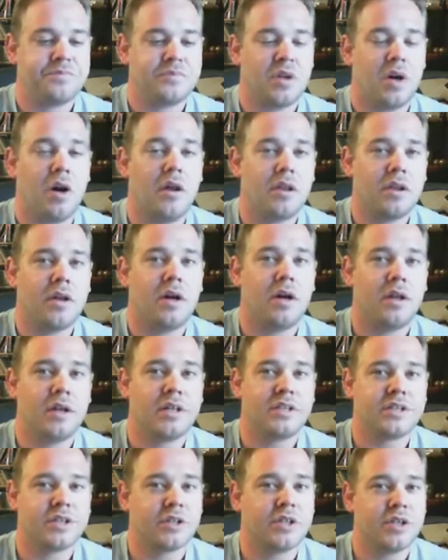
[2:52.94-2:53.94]
All in all,
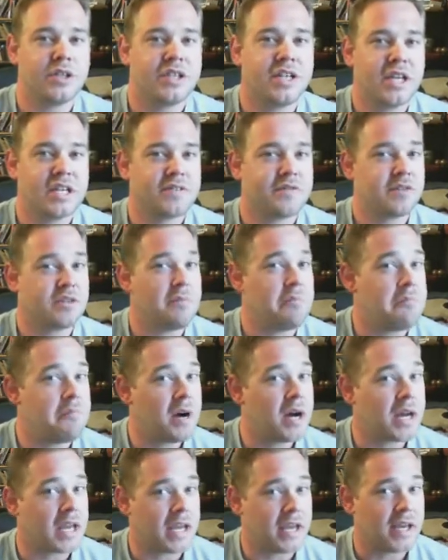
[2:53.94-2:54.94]
it's a good case for the
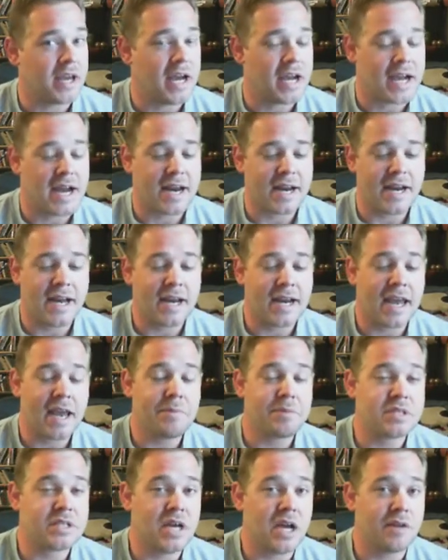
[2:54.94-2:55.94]
money. I got it on
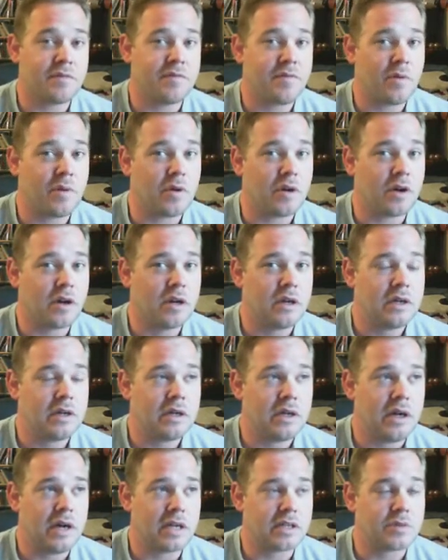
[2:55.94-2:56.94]
Amazon for
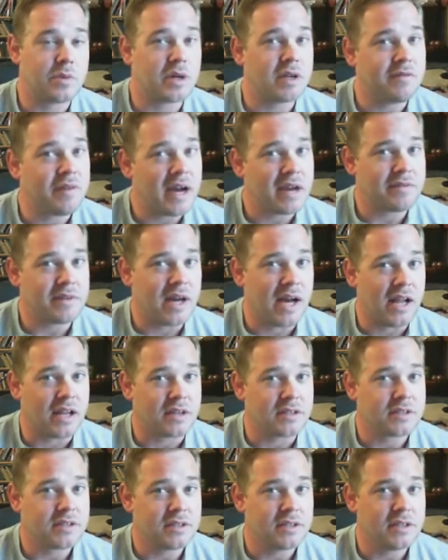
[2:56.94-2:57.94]

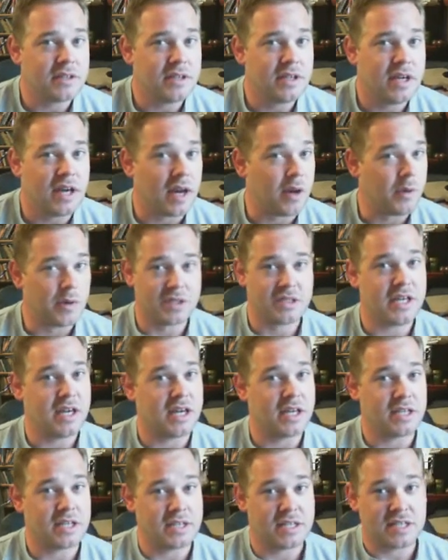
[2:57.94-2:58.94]
$25, and I will tell
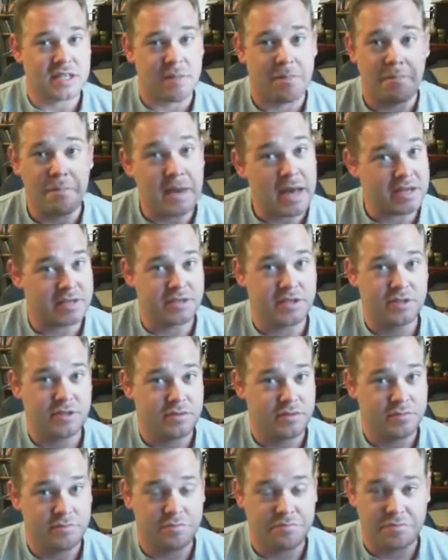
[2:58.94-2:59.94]
you, this is the best
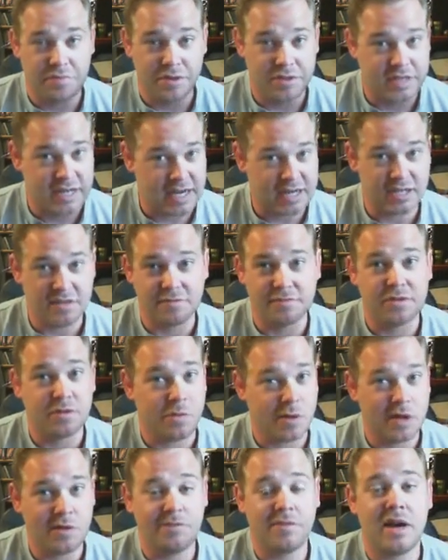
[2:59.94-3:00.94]
protective
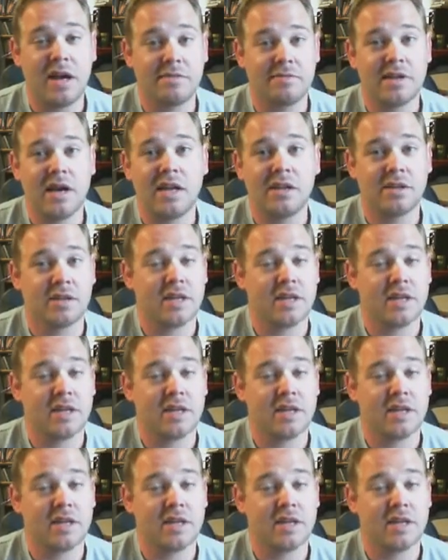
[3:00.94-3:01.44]
$25